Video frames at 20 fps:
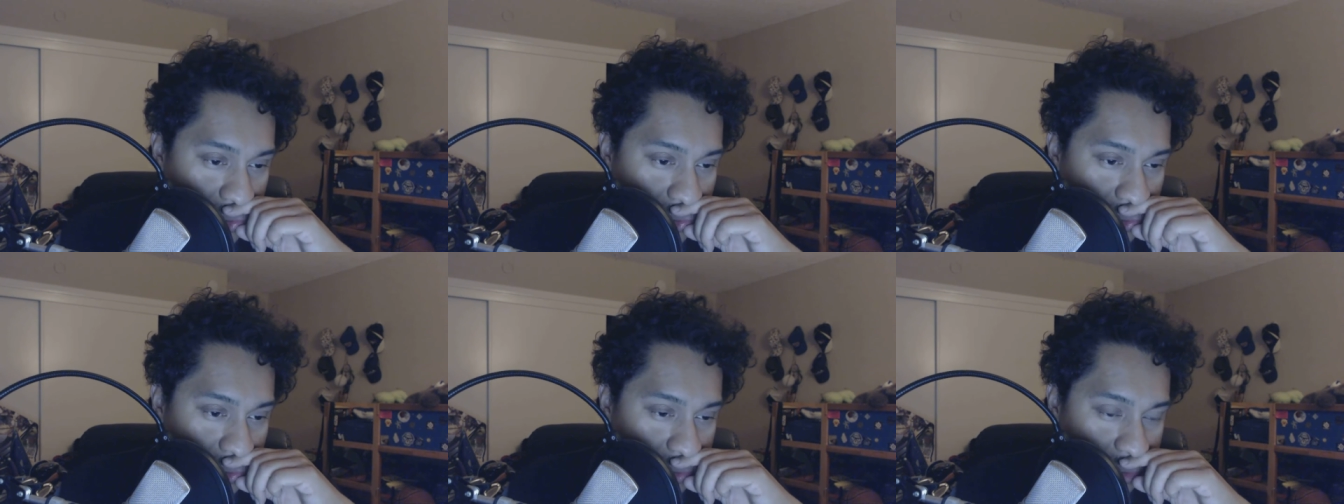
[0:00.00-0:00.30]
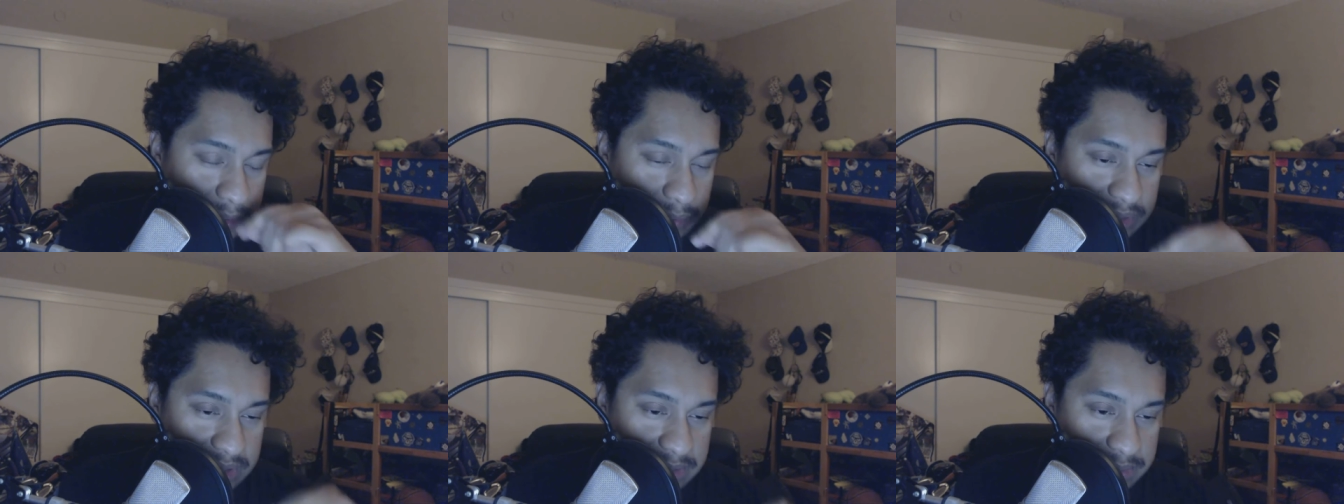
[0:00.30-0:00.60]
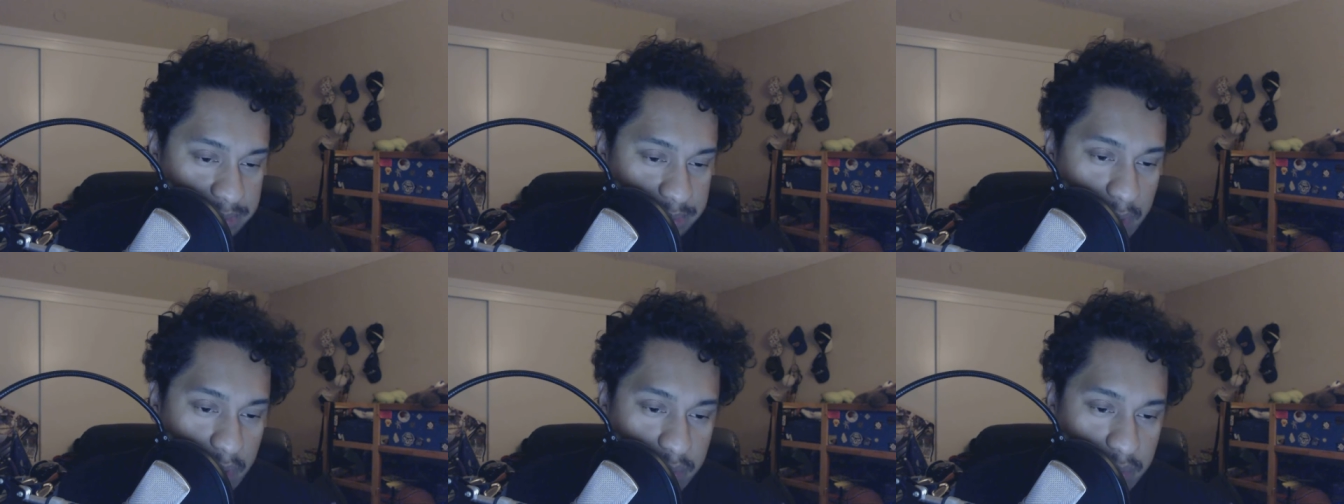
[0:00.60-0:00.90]
shoot, it
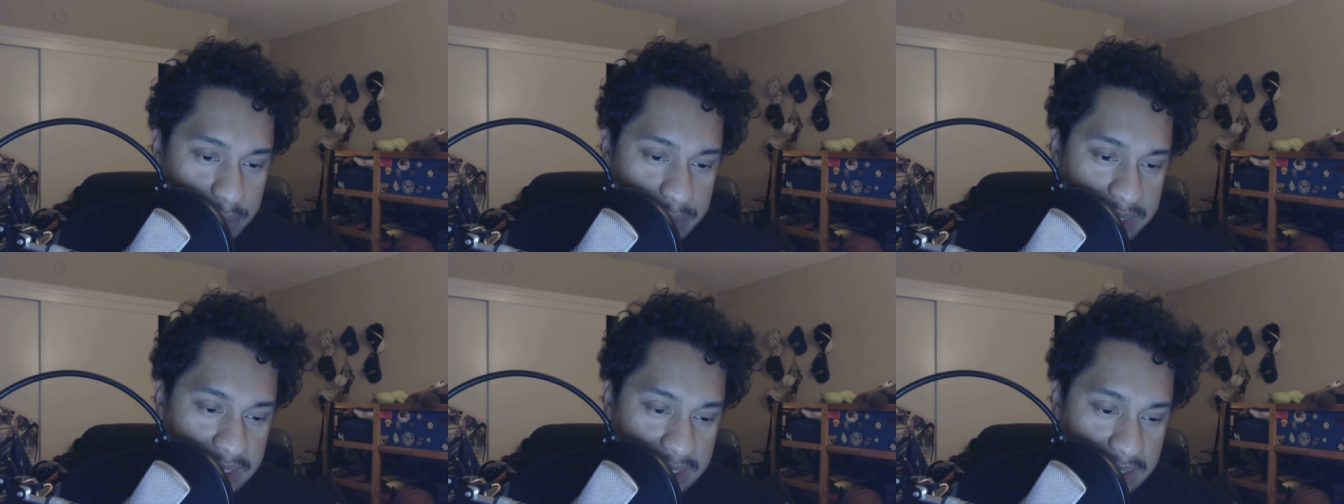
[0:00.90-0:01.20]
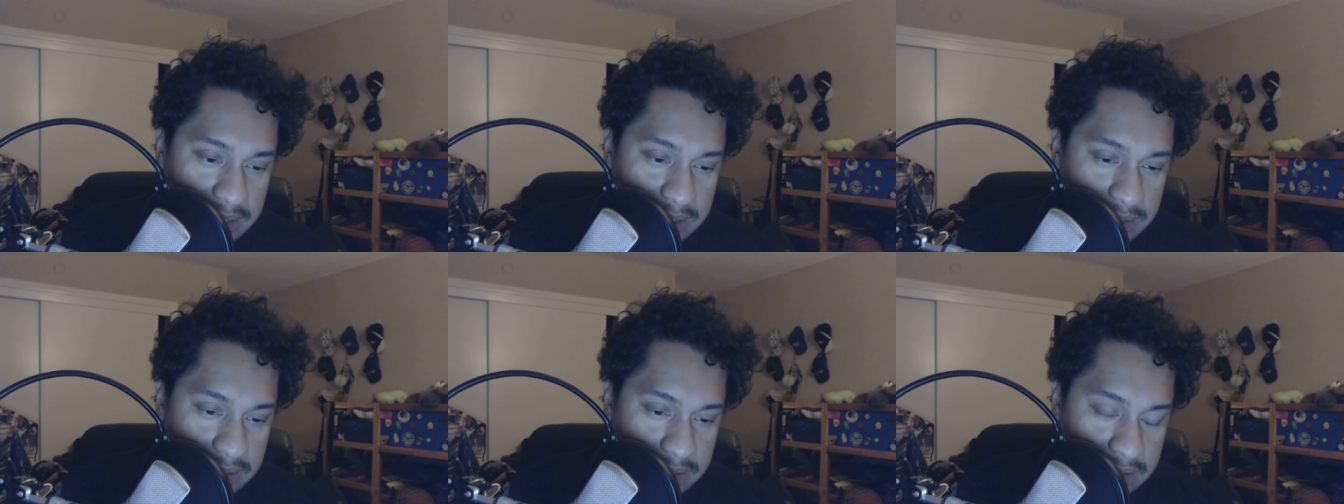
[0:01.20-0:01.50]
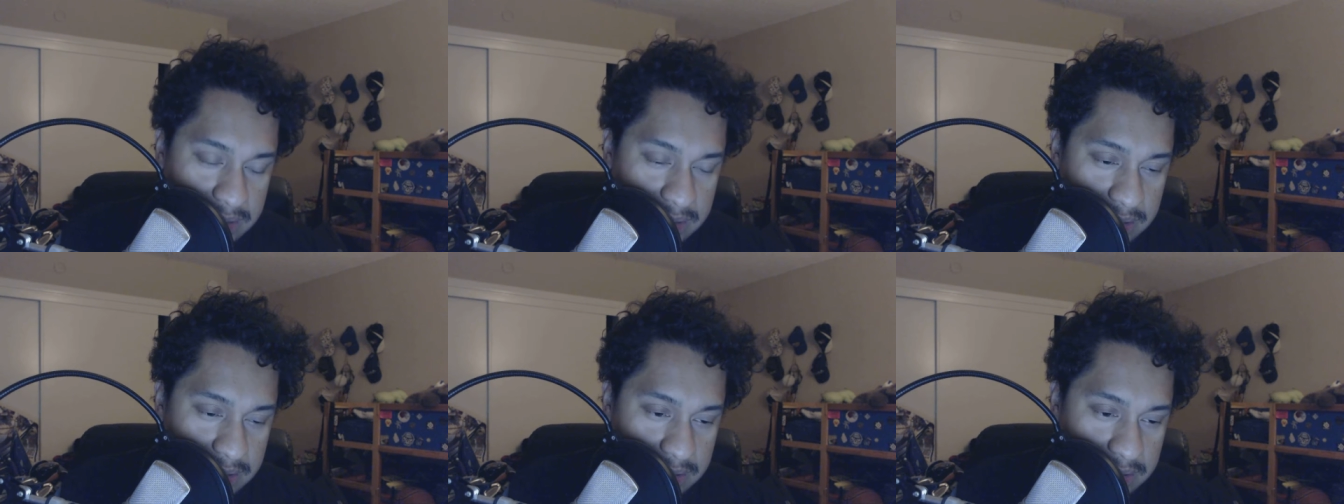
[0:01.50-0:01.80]
was Bowman,
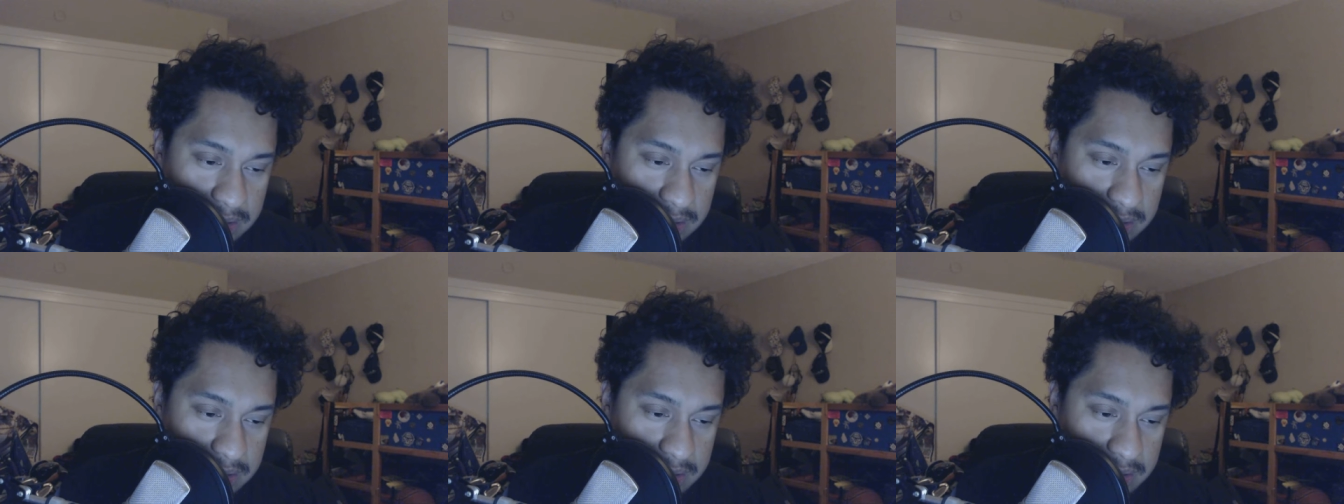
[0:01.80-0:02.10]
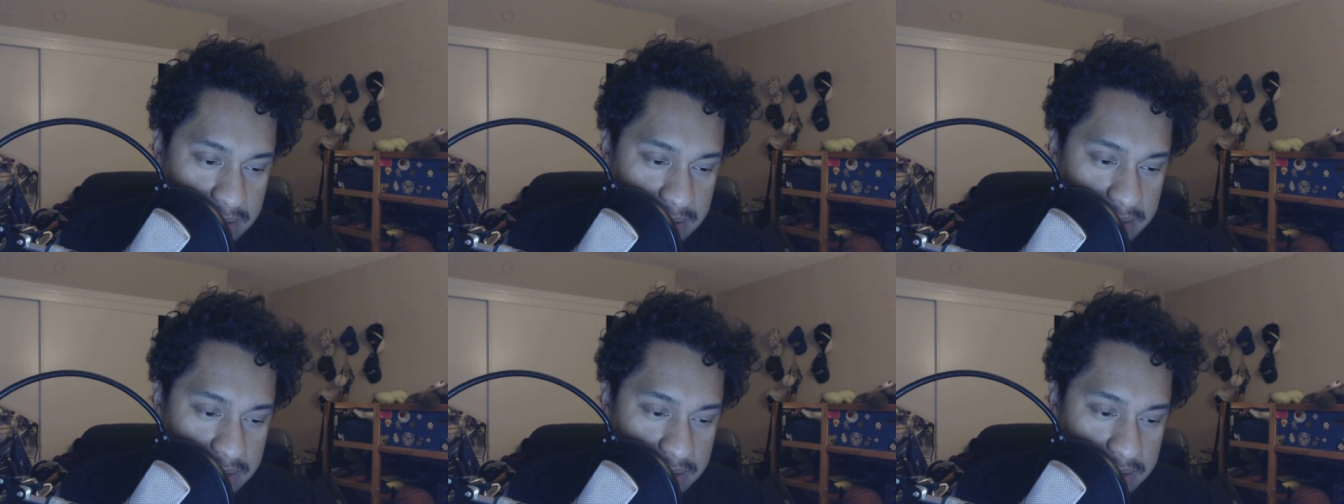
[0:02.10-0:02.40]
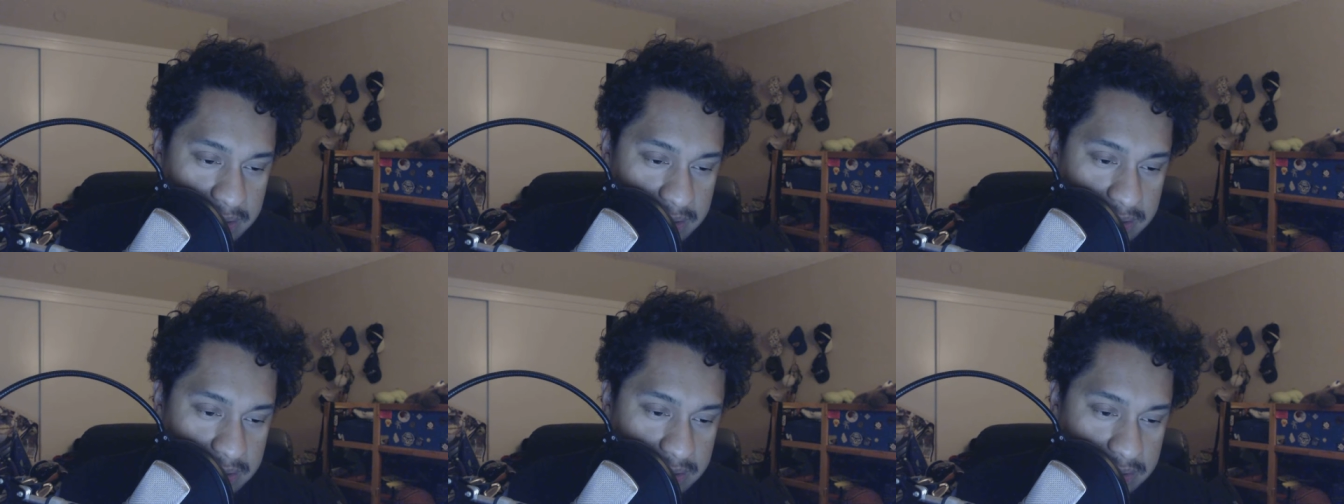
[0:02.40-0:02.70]

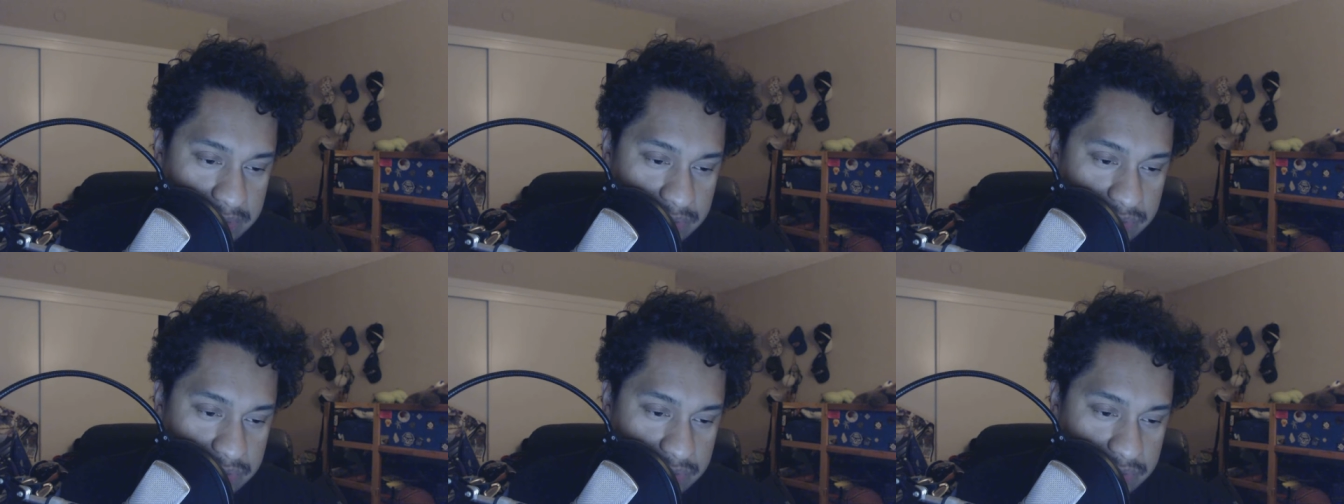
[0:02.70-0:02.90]
uh,